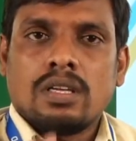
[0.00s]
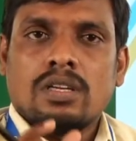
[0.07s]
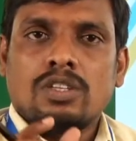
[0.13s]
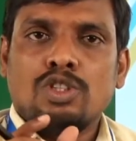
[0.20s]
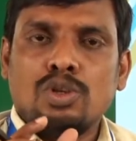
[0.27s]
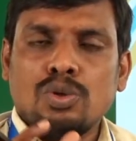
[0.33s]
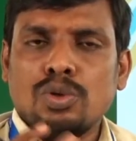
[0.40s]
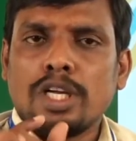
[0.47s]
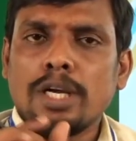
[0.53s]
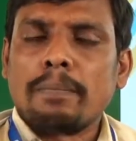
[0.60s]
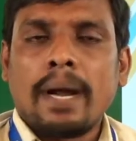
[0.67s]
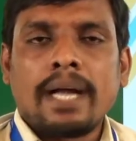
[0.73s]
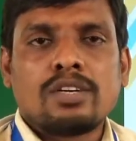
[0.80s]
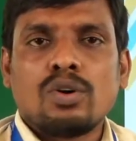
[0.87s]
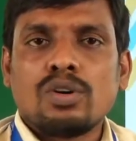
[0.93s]
during
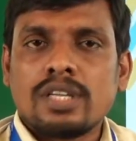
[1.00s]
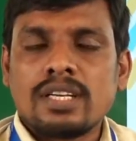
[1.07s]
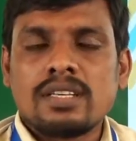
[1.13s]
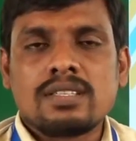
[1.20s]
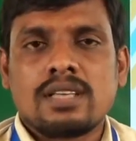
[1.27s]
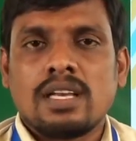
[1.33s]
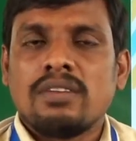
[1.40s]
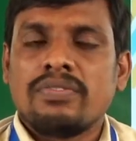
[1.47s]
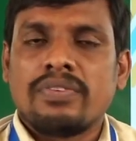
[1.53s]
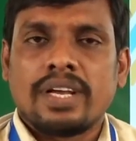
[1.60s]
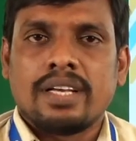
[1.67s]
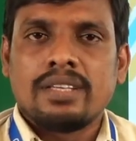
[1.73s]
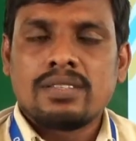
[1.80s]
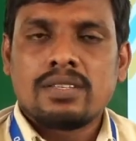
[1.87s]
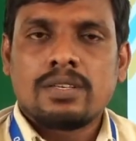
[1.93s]
mitotic cell
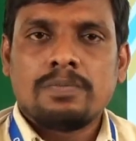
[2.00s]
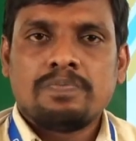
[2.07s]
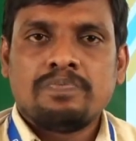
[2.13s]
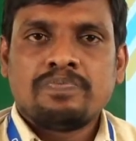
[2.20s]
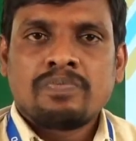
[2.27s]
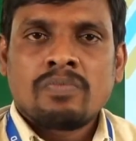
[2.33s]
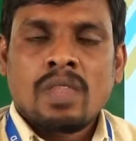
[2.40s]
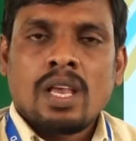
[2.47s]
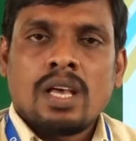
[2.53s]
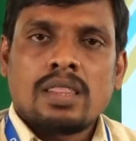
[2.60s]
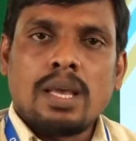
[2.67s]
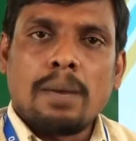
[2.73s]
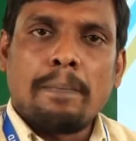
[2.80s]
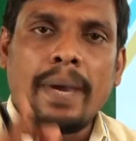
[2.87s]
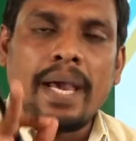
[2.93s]
phase,
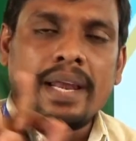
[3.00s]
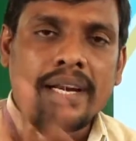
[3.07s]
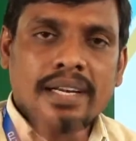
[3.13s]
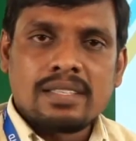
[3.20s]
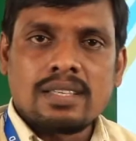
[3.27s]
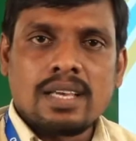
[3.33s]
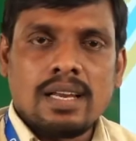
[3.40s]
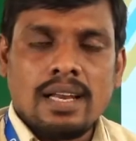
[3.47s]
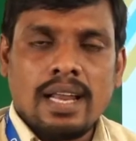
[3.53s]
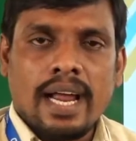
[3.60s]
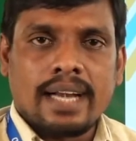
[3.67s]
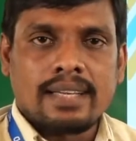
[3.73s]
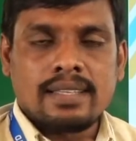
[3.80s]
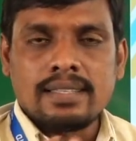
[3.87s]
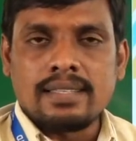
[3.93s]
the parent cell
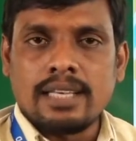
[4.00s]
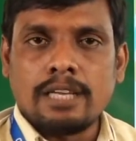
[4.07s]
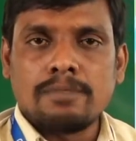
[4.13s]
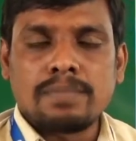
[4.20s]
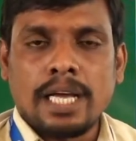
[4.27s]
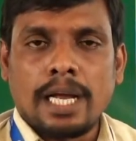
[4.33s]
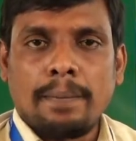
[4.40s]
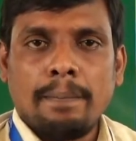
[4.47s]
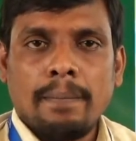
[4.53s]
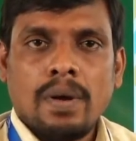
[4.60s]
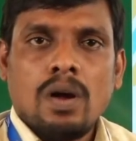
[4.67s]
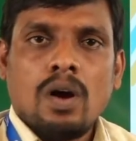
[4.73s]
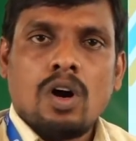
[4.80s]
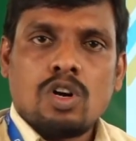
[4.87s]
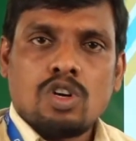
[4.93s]
at the same time
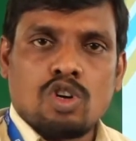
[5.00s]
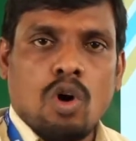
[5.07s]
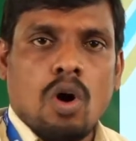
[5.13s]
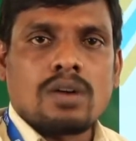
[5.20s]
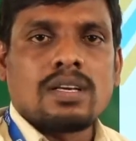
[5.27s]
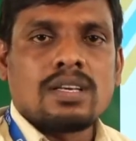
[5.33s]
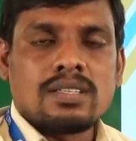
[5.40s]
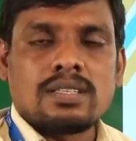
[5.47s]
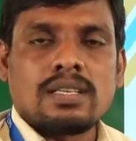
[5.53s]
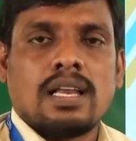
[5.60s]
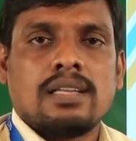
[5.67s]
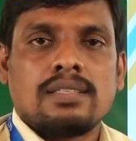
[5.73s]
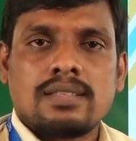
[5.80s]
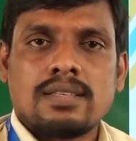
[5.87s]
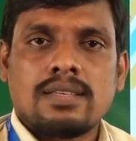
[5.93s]
daughter
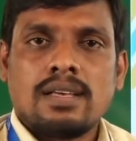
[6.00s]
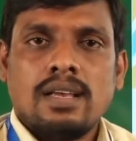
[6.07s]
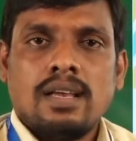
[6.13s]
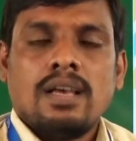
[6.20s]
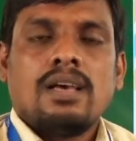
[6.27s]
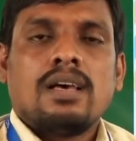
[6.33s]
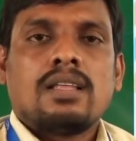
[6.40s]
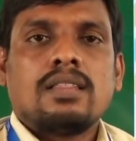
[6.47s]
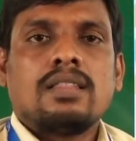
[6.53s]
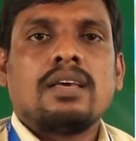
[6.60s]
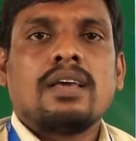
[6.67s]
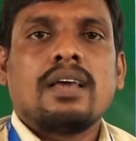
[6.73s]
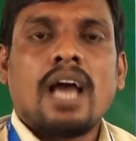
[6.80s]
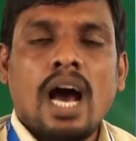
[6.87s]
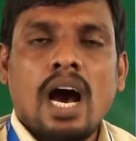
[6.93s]
cells, they
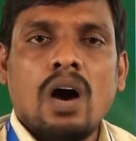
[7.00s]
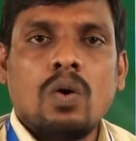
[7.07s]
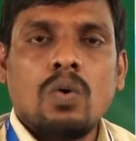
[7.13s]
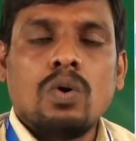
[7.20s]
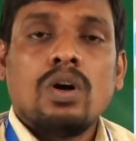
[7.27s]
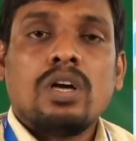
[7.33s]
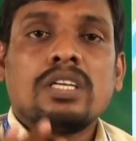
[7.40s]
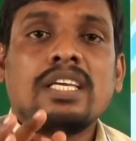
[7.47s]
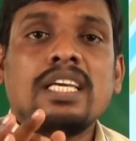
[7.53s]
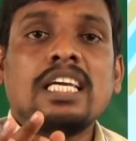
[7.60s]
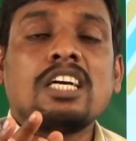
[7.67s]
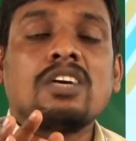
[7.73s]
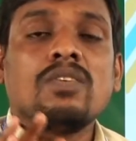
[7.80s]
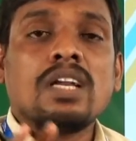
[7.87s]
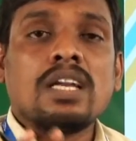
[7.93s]
have
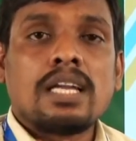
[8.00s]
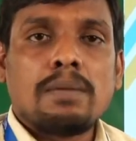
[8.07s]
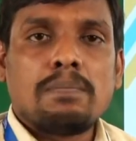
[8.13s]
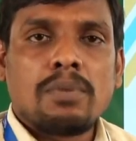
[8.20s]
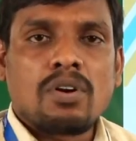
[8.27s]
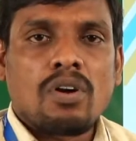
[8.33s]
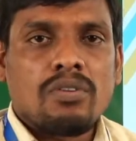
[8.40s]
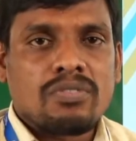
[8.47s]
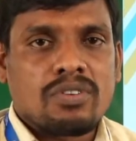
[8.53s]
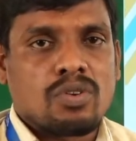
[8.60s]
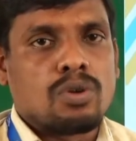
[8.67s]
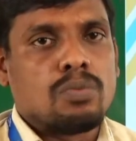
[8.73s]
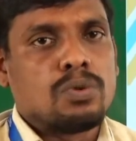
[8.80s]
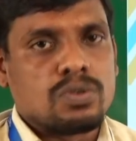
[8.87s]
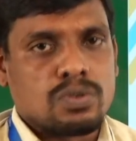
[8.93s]
equal number of
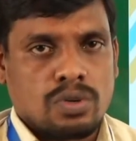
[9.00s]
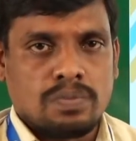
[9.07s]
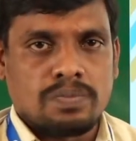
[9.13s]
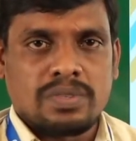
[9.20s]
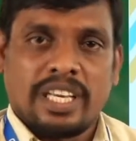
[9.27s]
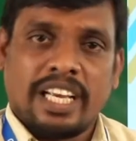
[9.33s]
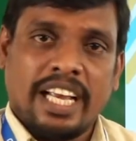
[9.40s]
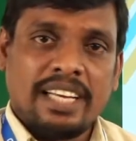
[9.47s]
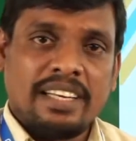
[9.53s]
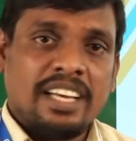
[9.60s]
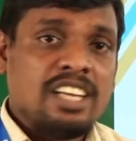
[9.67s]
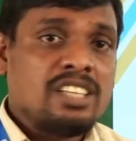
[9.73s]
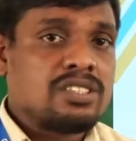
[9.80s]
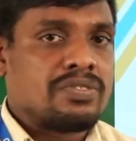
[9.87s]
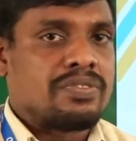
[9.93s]
chromosomes in
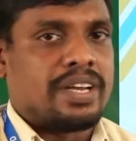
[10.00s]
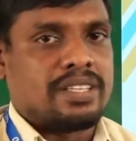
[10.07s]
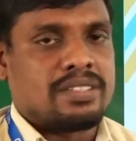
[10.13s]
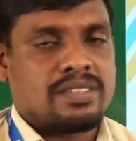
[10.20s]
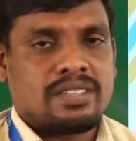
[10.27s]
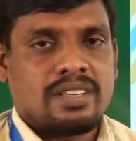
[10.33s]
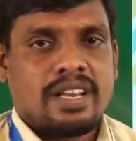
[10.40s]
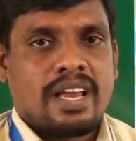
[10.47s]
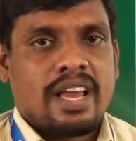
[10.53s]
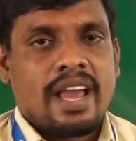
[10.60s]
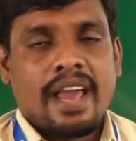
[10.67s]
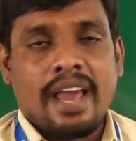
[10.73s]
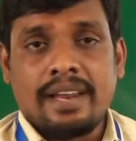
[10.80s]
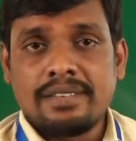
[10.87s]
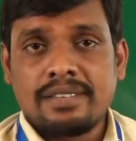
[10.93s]
each phase.
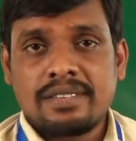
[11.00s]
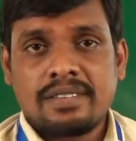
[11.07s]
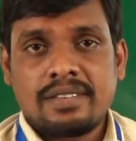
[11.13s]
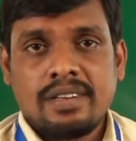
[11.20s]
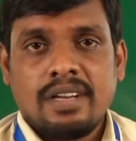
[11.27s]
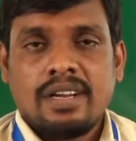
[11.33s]
Hence,